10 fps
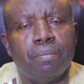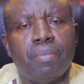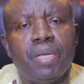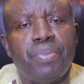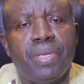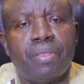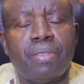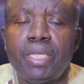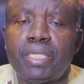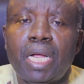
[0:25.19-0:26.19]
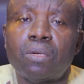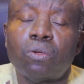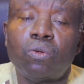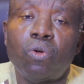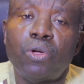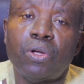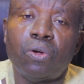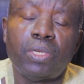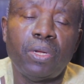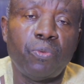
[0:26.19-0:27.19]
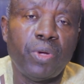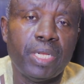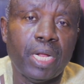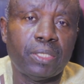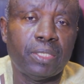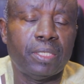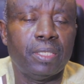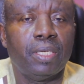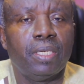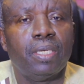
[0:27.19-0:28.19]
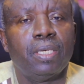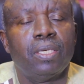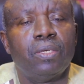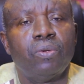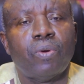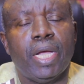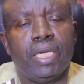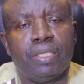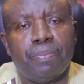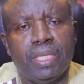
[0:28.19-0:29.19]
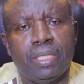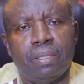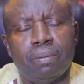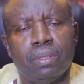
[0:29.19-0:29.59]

maybe things are not going on the way that you are expecting.